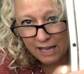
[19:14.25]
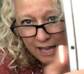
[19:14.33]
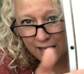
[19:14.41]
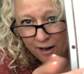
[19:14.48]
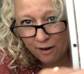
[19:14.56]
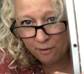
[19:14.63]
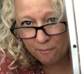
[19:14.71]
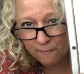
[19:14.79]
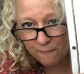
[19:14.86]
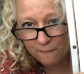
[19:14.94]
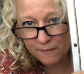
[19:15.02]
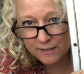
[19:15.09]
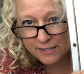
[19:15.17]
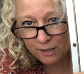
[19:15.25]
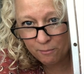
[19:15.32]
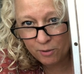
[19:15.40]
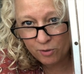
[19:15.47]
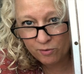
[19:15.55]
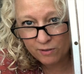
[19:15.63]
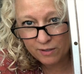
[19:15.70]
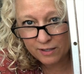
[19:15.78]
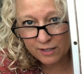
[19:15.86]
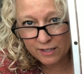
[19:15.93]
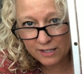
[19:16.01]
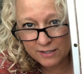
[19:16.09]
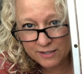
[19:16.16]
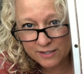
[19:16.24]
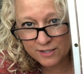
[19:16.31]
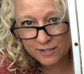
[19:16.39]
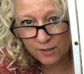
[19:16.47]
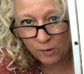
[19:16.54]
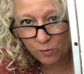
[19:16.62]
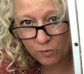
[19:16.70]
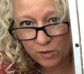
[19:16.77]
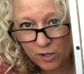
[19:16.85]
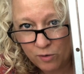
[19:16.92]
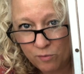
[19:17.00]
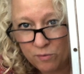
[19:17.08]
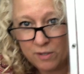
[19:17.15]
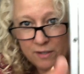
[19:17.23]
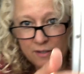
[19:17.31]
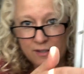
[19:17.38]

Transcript: And on a, a sailboat. It's so cute.